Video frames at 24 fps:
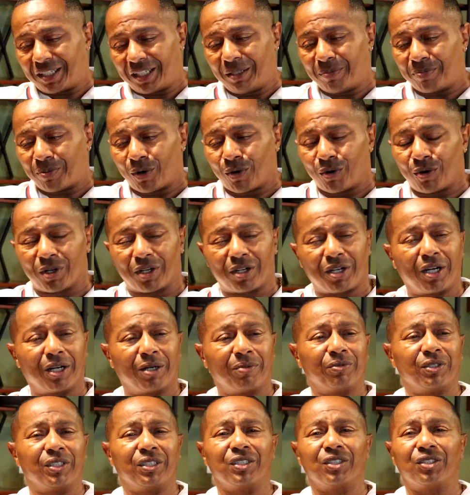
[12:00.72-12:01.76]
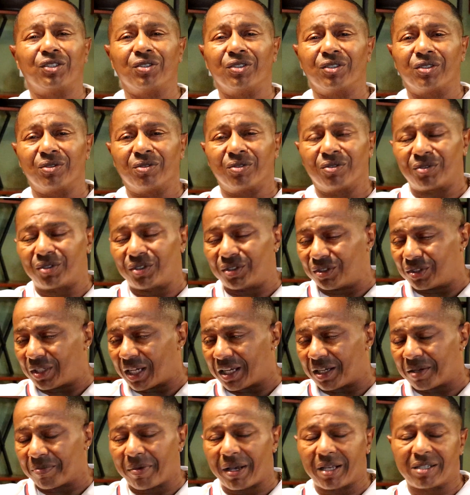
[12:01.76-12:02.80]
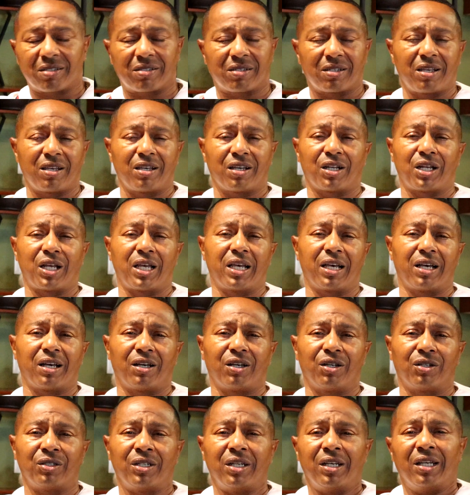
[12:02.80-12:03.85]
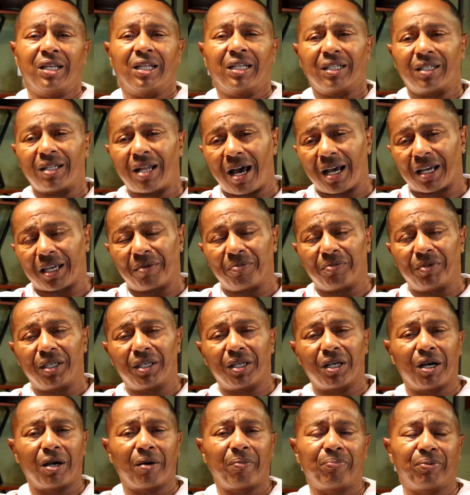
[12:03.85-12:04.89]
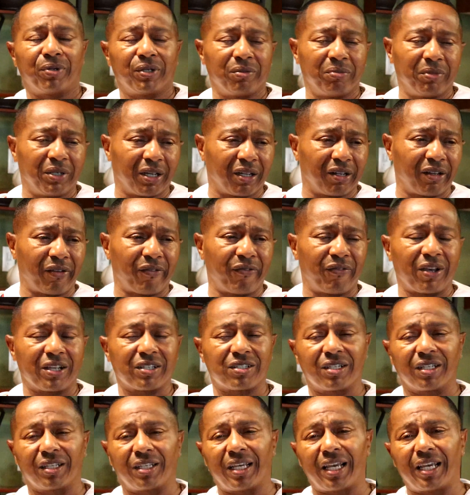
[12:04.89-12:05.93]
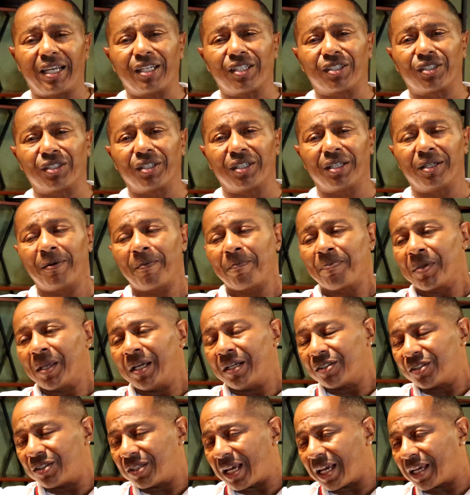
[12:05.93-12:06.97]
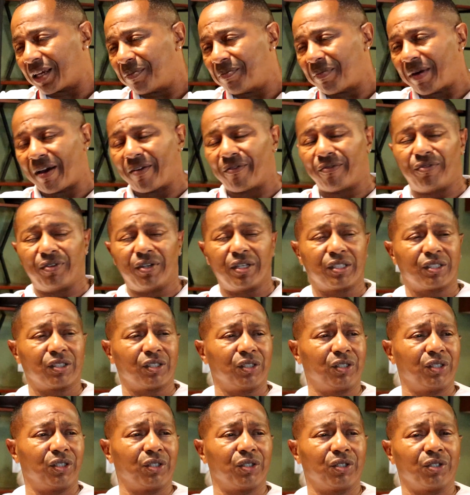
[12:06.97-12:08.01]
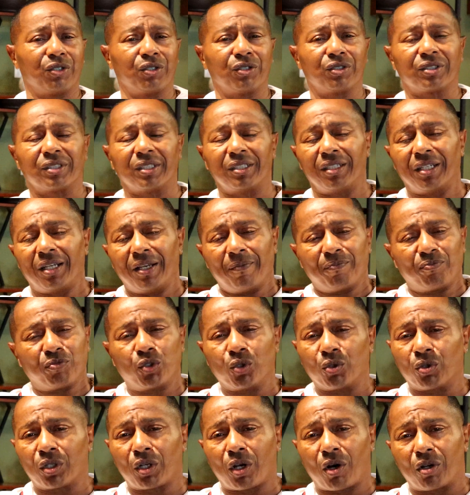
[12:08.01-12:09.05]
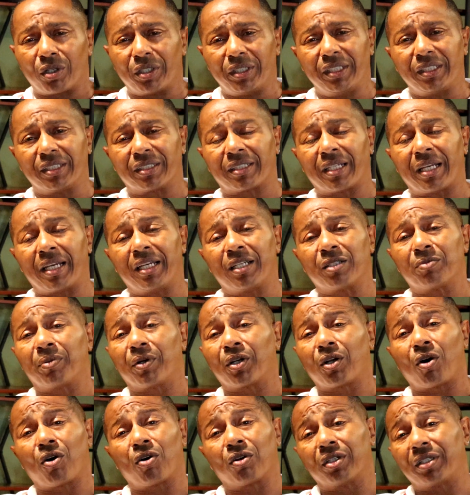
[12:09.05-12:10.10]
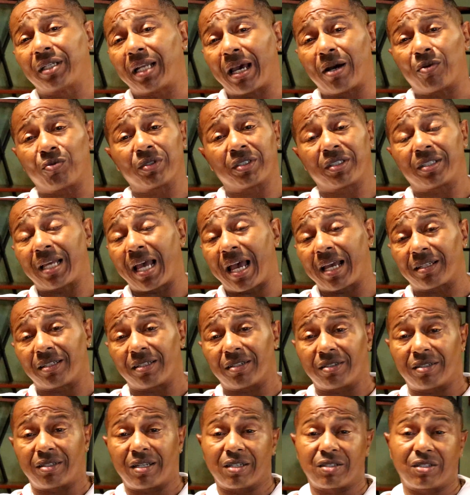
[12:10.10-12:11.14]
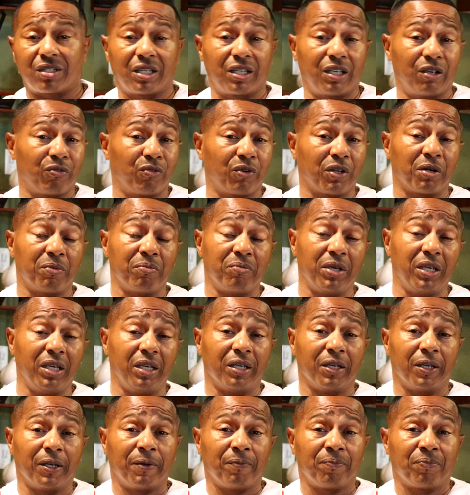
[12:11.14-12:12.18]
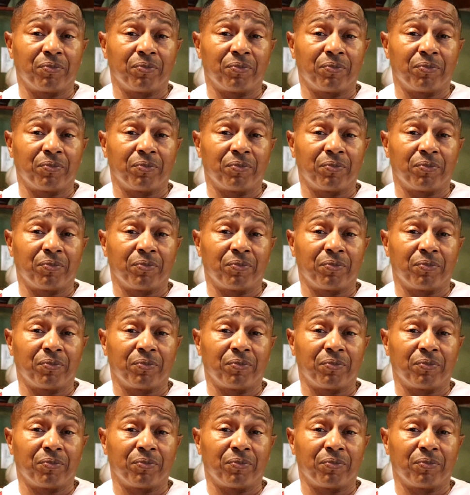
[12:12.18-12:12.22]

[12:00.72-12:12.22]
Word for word: keep on coming, taking my cell down, locking me up, putting me under investigation, checking my visitors, and doing all these things. But all of that was taxes just to get rid of me